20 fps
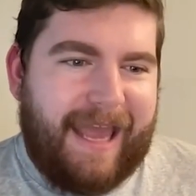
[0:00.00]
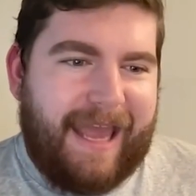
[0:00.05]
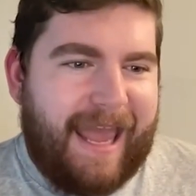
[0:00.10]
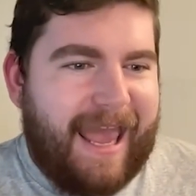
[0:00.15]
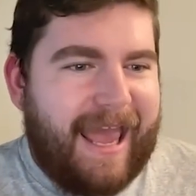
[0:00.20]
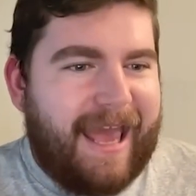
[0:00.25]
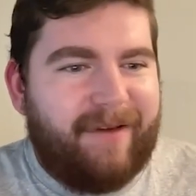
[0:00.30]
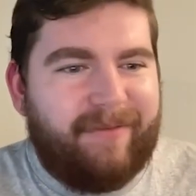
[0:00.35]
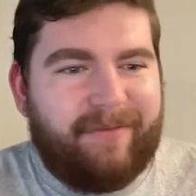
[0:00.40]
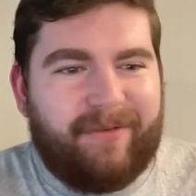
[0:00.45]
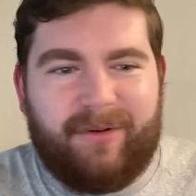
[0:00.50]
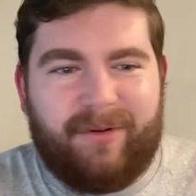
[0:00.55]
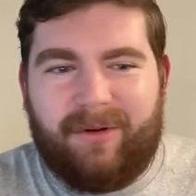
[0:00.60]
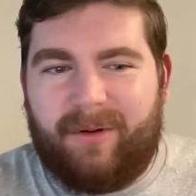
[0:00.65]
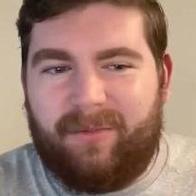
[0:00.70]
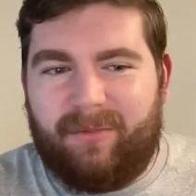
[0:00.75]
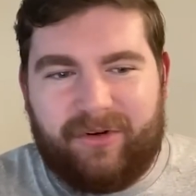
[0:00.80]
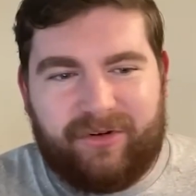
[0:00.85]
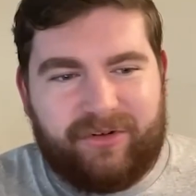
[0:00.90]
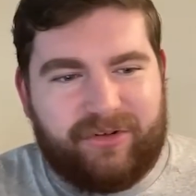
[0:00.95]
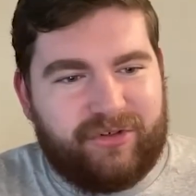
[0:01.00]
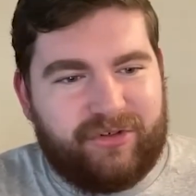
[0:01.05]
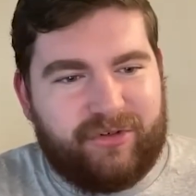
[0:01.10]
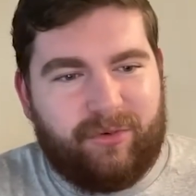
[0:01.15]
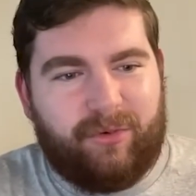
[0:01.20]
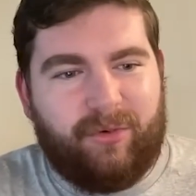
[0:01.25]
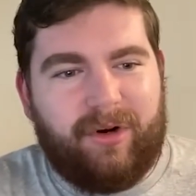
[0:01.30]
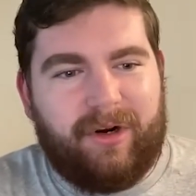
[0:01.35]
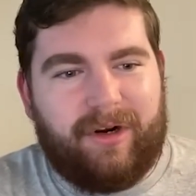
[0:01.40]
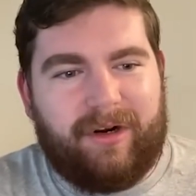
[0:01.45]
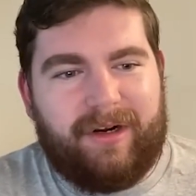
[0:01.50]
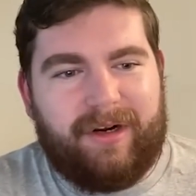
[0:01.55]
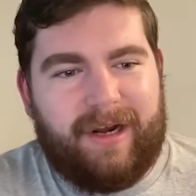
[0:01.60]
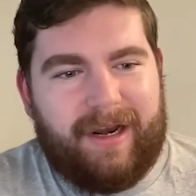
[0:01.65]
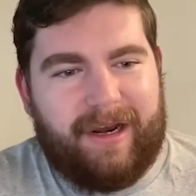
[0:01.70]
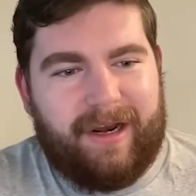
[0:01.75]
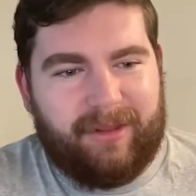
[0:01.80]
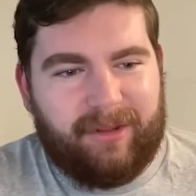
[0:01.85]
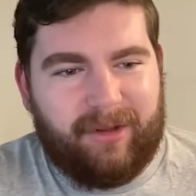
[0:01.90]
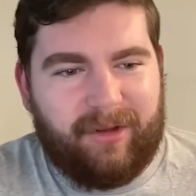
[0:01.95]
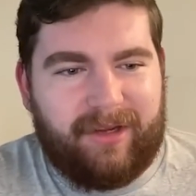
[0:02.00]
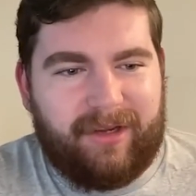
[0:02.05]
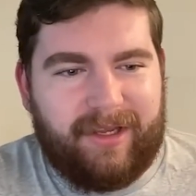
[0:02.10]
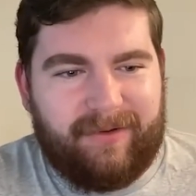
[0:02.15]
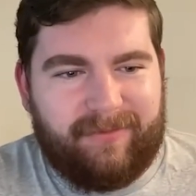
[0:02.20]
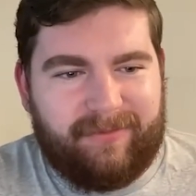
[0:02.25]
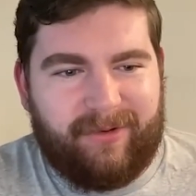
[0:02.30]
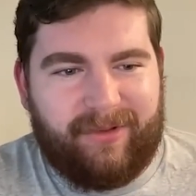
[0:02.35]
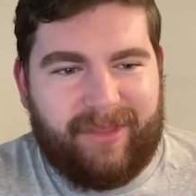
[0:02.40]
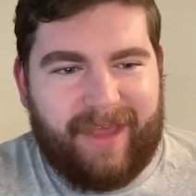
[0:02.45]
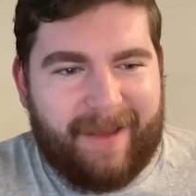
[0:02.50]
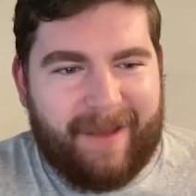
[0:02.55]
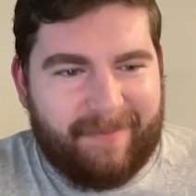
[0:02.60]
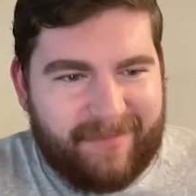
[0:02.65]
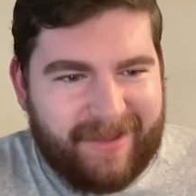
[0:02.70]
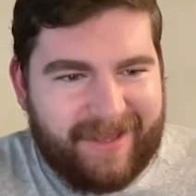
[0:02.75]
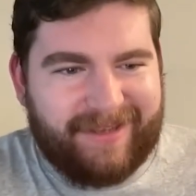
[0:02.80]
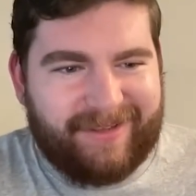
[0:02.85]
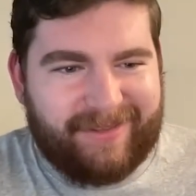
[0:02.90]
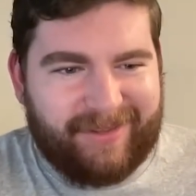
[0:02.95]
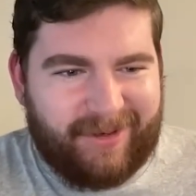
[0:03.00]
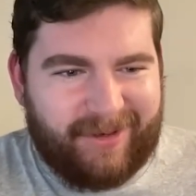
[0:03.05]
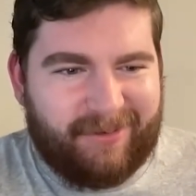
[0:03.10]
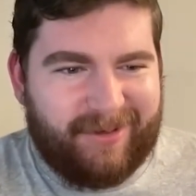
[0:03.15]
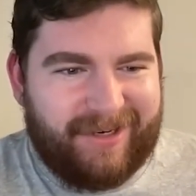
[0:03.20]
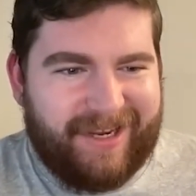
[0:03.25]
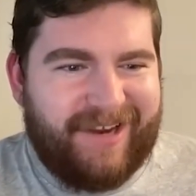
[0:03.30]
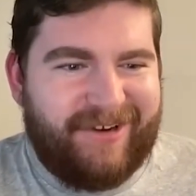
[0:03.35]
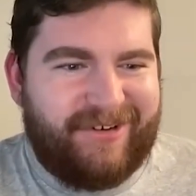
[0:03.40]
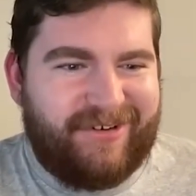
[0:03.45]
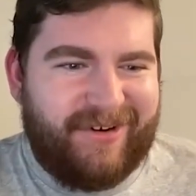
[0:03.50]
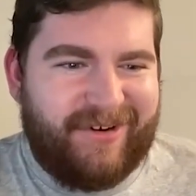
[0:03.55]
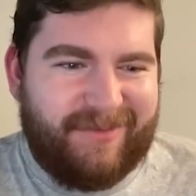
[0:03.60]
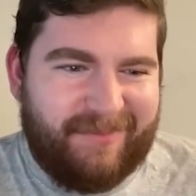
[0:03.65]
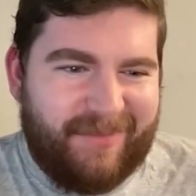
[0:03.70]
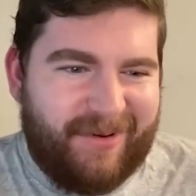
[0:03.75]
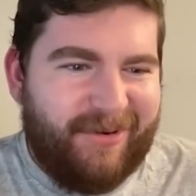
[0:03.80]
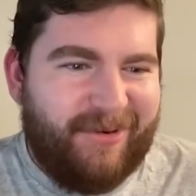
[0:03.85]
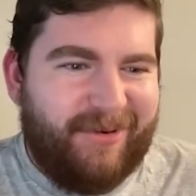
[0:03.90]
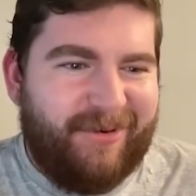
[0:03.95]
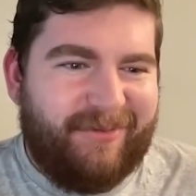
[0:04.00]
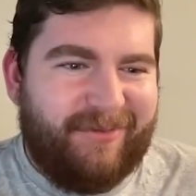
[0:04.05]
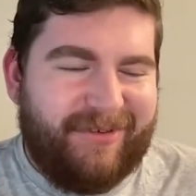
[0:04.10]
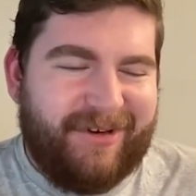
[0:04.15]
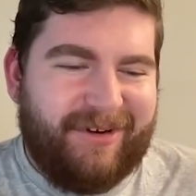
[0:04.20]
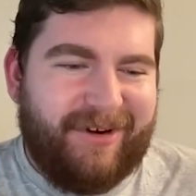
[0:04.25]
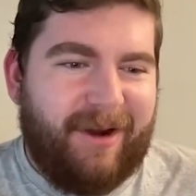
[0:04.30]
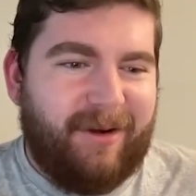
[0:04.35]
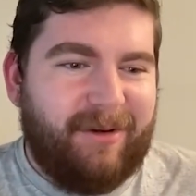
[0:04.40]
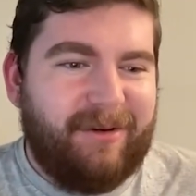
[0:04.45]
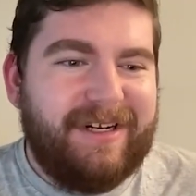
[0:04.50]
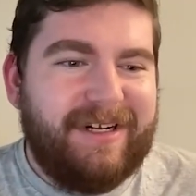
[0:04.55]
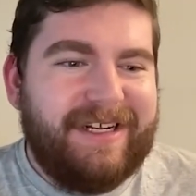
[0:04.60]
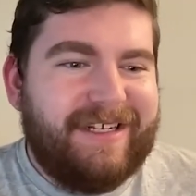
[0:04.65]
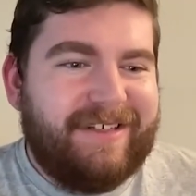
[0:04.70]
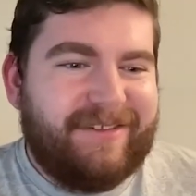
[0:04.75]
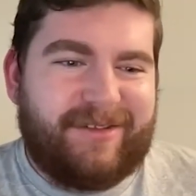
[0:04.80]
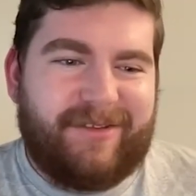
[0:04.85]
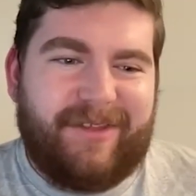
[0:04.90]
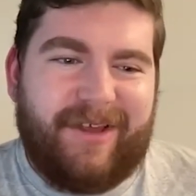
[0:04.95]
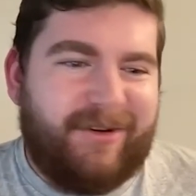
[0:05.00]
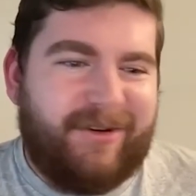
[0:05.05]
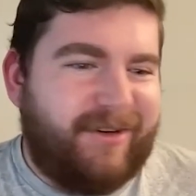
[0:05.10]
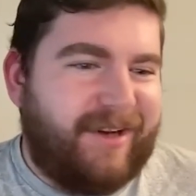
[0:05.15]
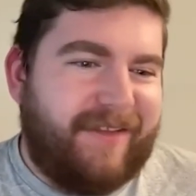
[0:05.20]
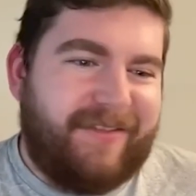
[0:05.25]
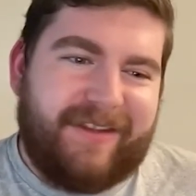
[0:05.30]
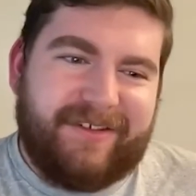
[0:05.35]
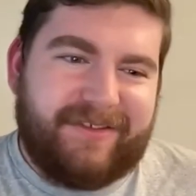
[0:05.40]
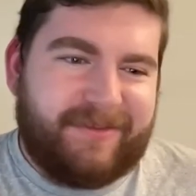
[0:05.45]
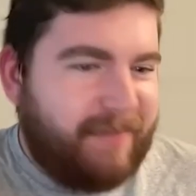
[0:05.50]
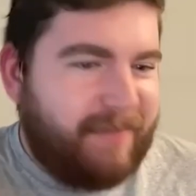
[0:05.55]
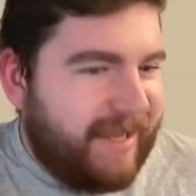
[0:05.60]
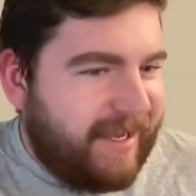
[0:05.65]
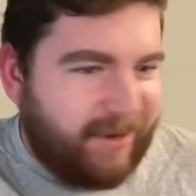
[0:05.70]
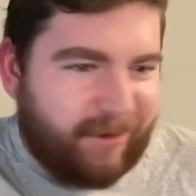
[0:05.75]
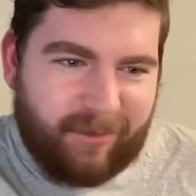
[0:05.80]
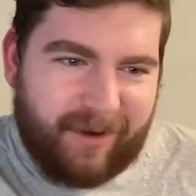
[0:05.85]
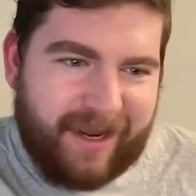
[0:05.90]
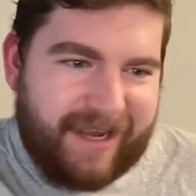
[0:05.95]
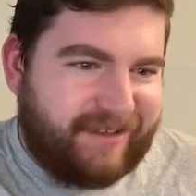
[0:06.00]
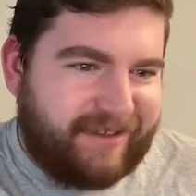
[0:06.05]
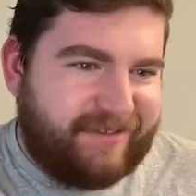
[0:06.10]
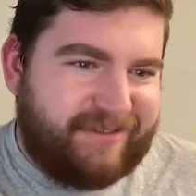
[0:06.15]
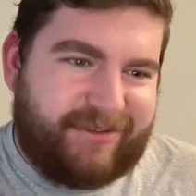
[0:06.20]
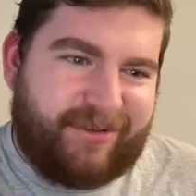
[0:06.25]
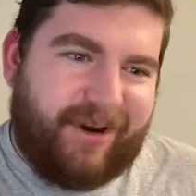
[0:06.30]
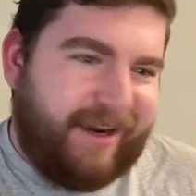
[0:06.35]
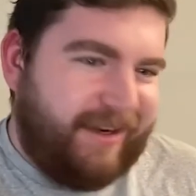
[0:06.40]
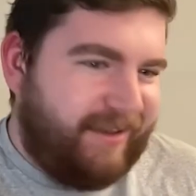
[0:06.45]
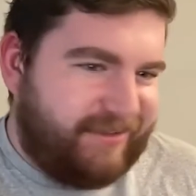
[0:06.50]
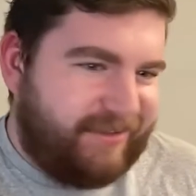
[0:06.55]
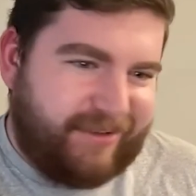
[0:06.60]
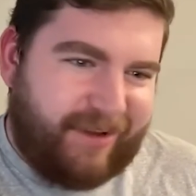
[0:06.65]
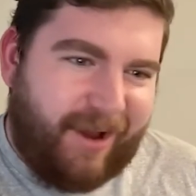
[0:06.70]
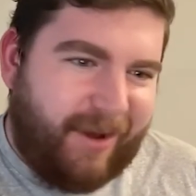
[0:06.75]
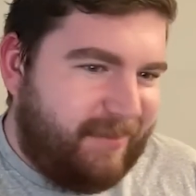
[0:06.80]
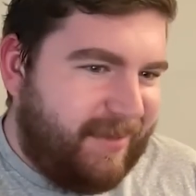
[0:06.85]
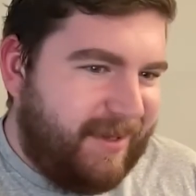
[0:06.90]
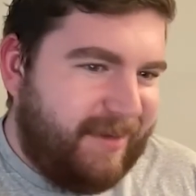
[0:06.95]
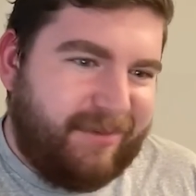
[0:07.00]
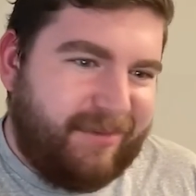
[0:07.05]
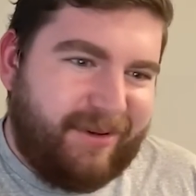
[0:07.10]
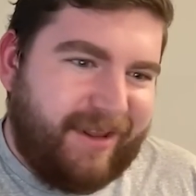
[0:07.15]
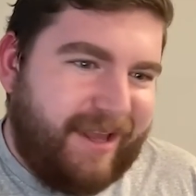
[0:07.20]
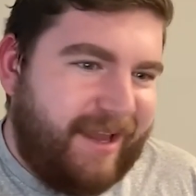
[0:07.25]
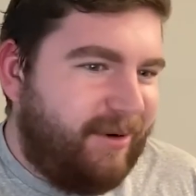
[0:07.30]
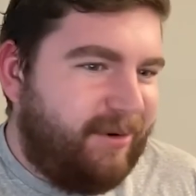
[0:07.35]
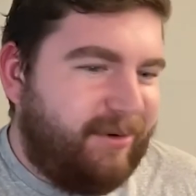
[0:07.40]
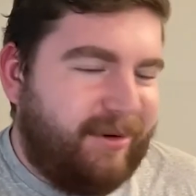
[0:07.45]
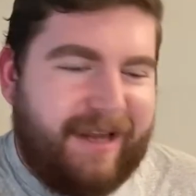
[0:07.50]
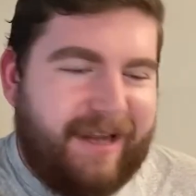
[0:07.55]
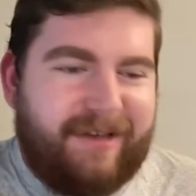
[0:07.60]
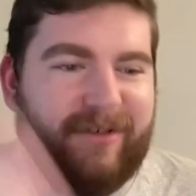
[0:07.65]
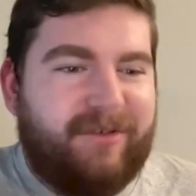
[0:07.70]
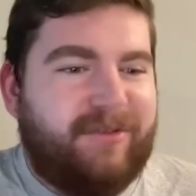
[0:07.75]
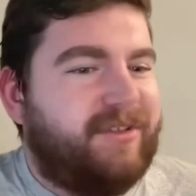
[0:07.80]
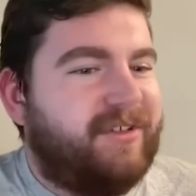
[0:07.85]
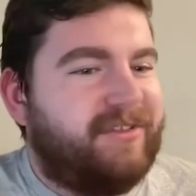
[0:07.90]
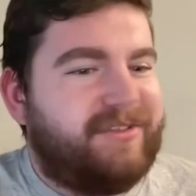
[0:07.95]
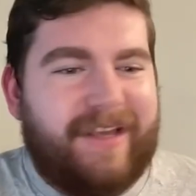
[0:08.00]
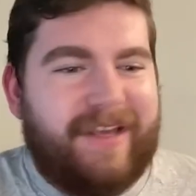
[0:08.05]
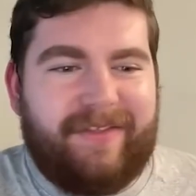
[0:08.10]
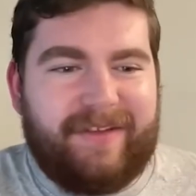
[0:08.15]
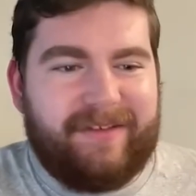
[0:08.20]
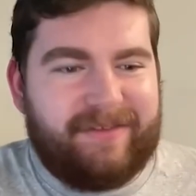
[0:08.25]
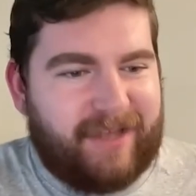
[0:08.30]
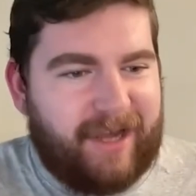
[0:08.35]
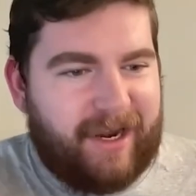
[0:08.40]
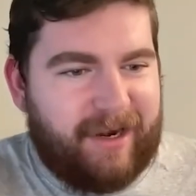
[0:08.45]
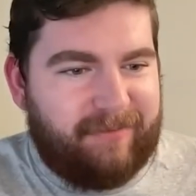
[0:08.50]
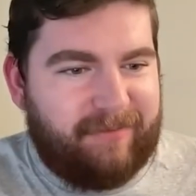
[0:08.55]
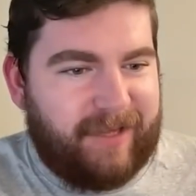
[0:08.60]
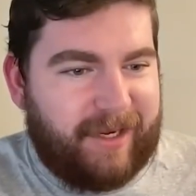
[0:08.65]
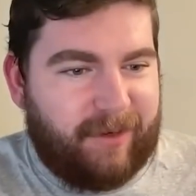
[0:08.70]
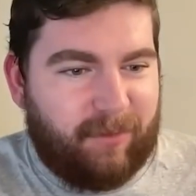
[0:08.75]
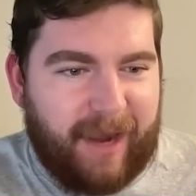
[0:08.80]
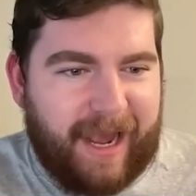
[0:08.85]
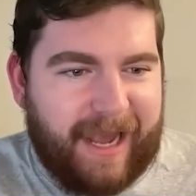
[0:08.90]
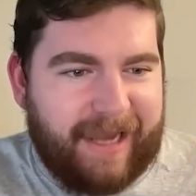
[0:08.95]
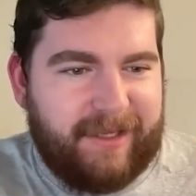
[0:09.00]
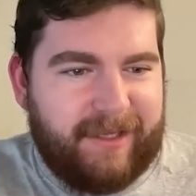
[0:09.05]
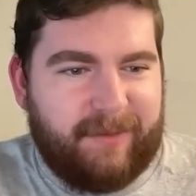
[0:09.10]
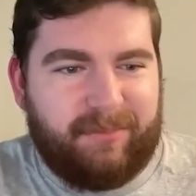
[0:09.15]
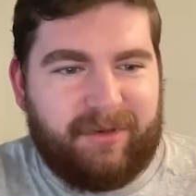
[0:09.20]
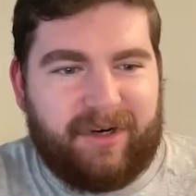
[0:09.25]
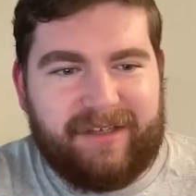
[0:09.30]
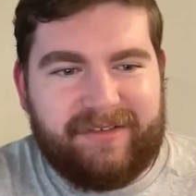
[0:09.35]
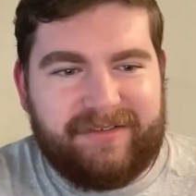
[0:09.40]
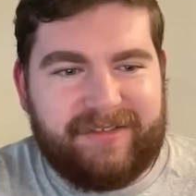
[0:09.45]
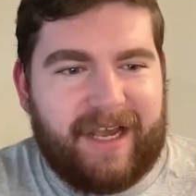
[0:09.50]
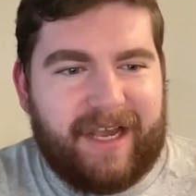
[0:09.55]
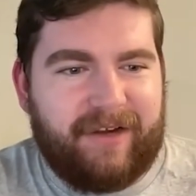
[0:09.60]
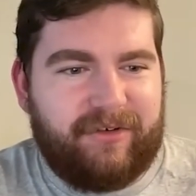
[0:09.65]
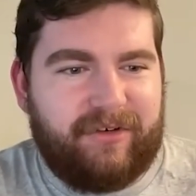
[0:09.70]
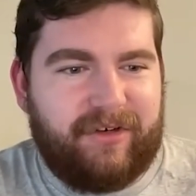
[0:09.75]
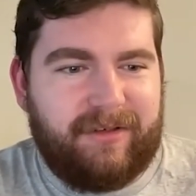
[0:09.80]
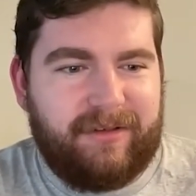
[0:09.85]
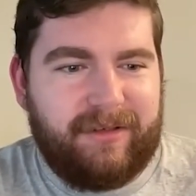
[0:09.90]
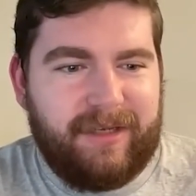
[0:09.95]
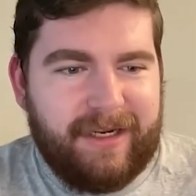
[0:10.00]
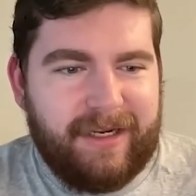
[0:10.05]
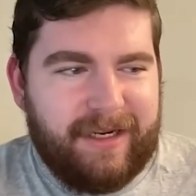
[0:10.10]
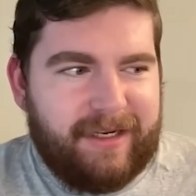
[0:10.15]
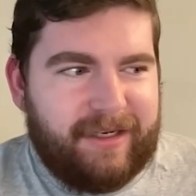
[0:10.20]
everyone was short looking for that big liquidation move you know so then you get these big wicks trying to stop people out and you just get this kind of like wacky price action